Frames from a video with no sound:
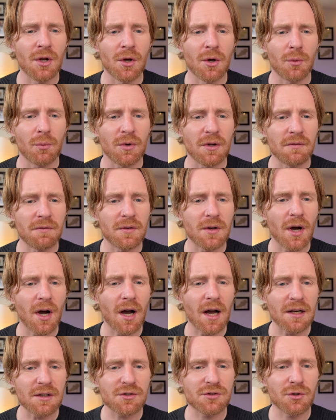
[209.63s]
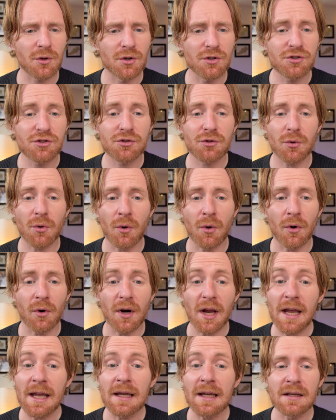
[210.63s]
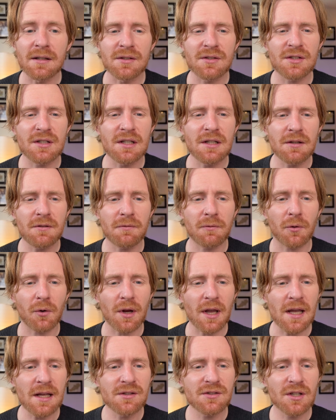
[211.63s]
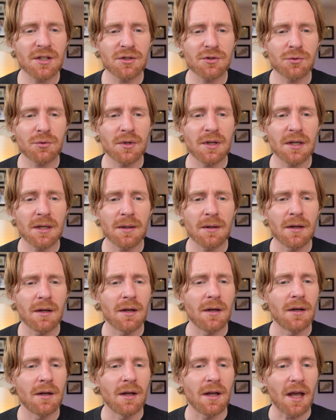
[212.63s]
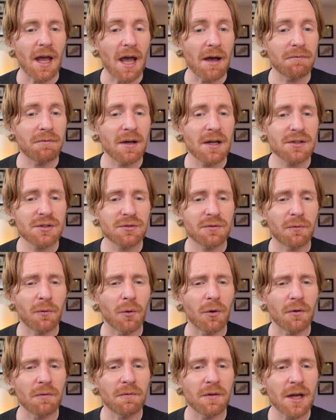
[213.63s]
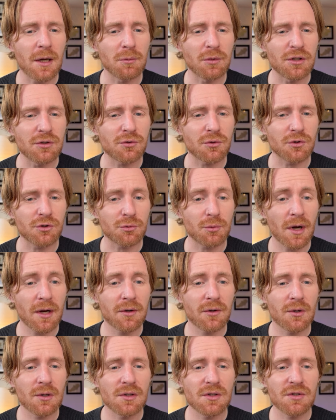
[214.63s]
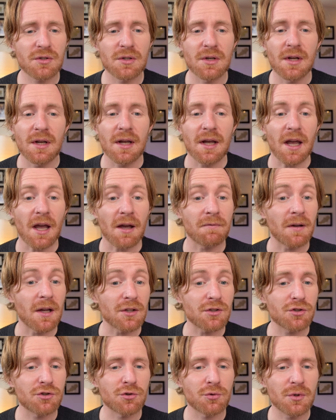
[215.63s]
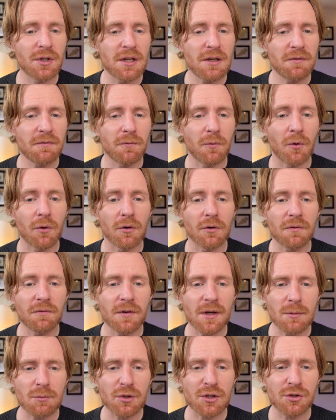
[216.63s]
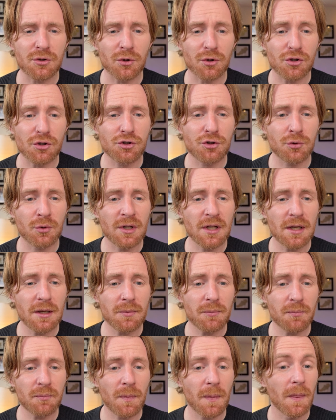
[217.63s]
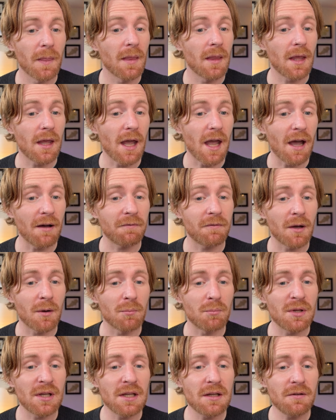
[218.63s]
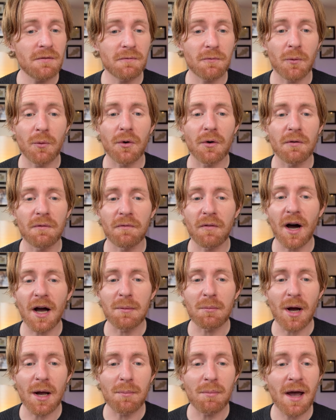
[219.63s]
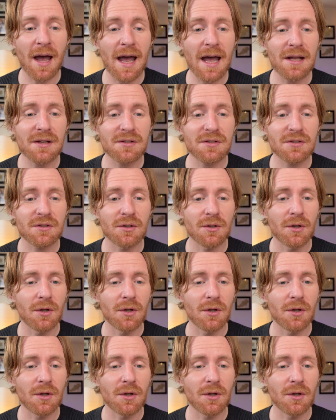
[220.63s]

We've got search or ANC for ancestry, FS for family search records, FS tree for family search tree, FMP for find my past,